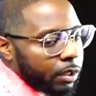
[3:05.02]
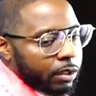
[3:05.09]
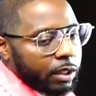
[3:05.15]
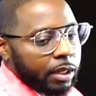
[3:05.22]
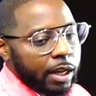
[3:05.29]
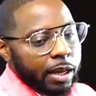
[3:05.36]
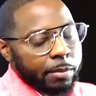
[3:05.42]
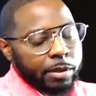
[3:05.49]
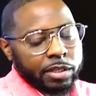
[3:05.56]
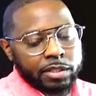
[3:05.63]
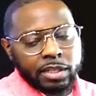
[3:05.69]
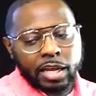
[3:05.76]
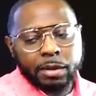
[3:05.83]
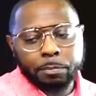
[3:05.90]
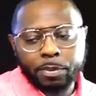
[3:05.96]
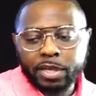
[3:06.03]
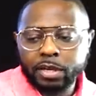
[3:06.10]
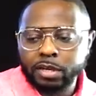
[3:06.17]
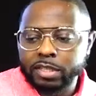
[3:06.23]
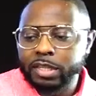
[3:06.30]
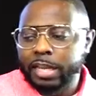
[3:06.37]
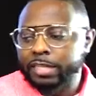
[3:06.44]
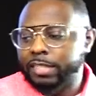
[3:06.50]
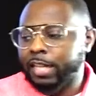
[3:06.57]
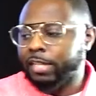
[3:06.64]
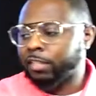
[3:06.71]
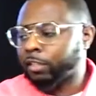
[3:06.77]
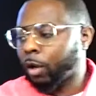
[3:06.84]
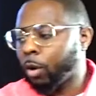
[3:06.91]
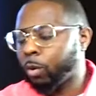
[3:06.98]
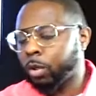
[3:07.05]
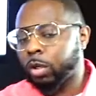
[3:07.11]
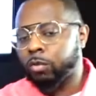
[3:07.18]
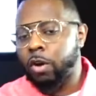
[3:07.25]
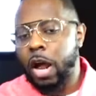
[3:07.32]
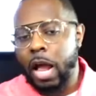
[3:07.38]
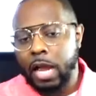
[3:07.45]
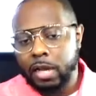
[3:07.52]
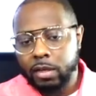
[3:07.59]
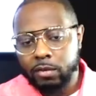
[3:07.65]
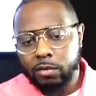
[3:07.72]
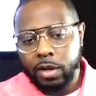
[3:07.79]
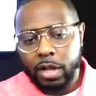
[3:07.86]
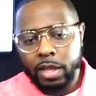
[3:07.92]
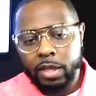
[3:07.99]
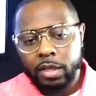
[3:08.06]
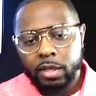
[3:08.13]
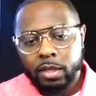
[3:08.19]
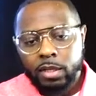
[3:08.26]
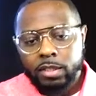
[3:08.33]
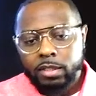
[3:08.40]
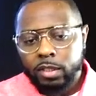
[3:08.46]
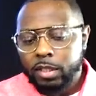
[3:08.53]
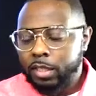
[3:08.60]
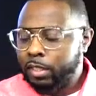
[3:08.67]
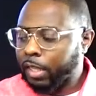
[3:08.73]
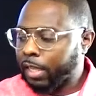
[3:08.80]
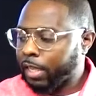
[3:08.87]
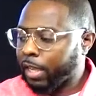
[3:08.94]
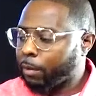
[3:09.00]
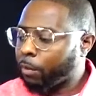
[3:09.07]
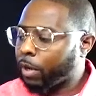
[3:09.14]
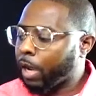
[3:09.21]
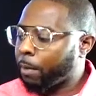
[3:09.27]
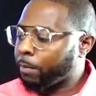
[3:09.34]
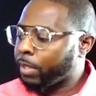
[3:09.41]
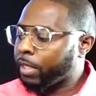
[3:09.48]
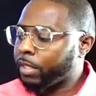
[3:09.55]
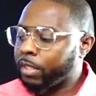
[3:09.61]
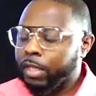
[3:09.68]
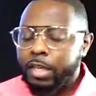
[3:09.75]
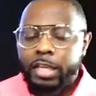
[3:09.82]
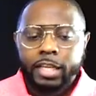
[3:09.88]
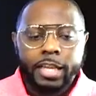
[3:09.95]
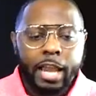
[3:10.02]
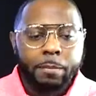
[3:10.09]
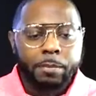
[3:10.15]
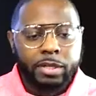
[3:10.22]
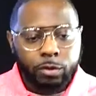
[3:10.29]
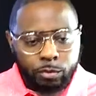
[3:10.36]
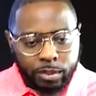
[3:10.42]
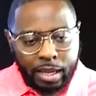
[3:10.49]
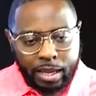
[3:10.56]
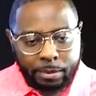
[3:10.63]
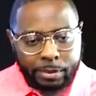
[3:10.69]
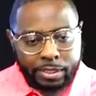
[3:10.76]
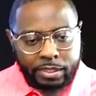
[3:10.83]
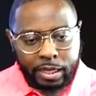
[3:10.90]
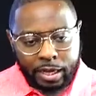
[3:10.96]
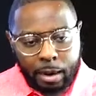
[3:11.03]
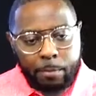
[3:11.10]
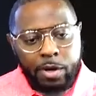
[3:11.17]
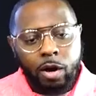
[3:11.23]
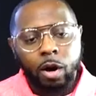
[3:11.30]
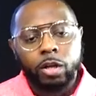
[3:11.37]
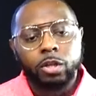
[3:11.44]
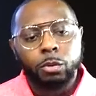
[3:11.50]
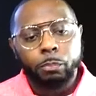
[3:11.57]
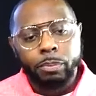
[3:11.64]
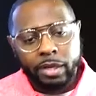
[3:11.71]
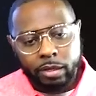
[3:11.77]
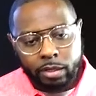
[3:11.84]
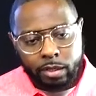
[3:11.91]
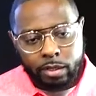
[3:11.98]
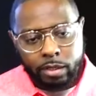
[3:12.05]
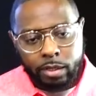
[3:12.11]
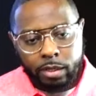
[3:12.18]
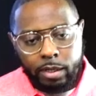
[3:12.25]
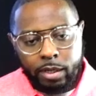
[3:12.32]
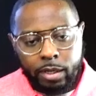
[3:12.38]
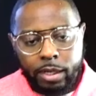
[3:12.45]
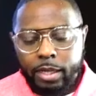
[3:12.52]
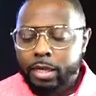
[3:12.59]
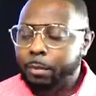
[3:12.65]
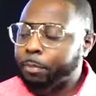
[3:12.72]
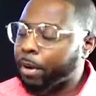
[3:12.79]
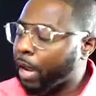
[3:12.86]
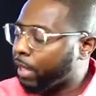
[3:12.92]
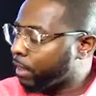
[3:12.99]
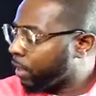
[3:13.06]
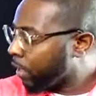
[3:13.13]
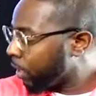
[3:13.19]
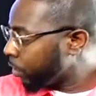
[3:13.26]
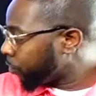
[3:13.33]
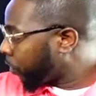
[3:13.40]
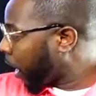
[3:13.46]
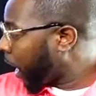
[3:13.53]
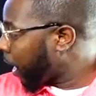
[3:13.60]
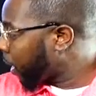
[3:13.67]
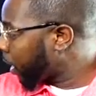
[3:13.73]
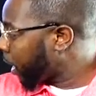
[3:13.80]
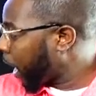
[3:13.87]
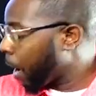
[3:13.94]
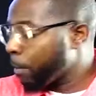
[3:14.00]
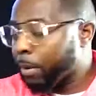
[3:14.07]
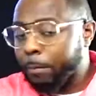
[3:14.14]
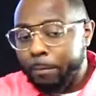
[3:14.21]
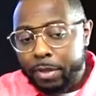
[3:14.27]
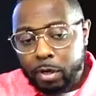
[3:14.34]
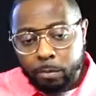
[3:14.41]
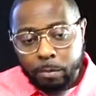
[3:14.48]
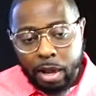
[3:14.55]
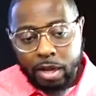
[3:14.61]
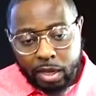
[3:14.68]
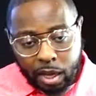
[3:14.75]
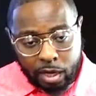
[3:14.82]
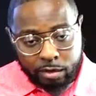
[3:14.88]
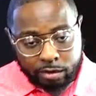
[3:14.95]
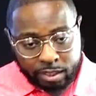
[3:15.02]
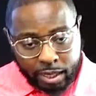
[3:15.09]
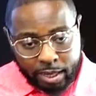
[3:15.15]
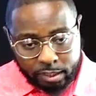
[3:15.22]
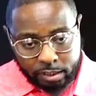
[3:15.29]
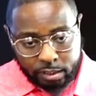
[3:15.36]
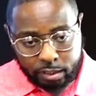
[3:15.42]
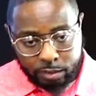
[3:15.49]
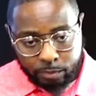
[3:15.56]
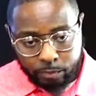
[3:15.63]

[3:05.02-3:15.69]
the name, his name, Peter is like saying stone or rock, right? So they like, yeah, well, I'm, he, he gave him a new name. He's like, I'm going to call you Peter. And upon this rock, I'm going to build my congregation.